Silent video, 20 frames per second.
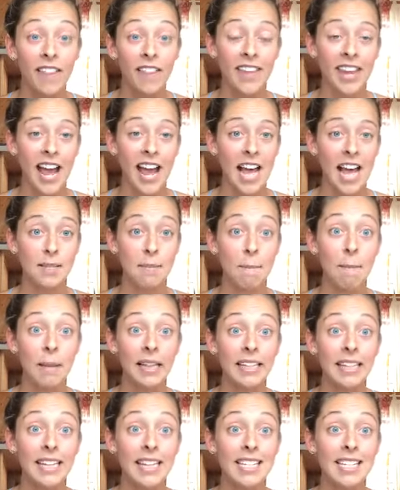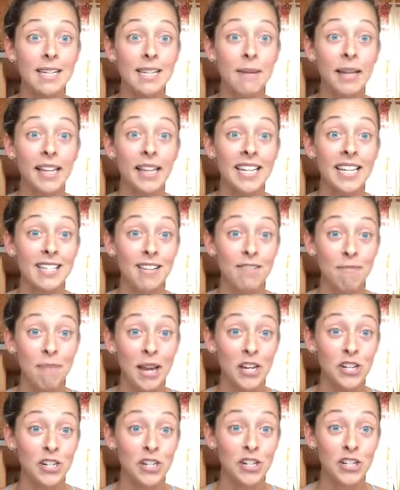that has millions and millions of
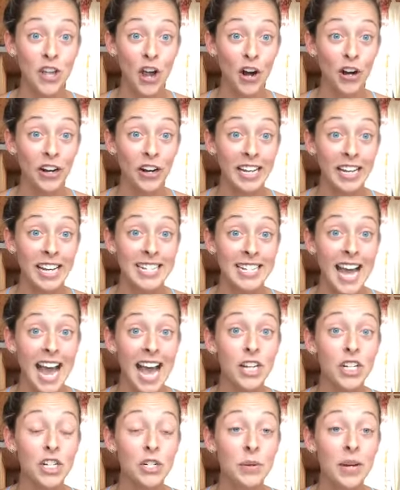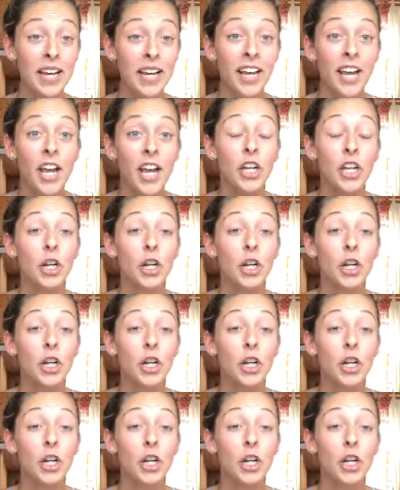pictures already attached to it,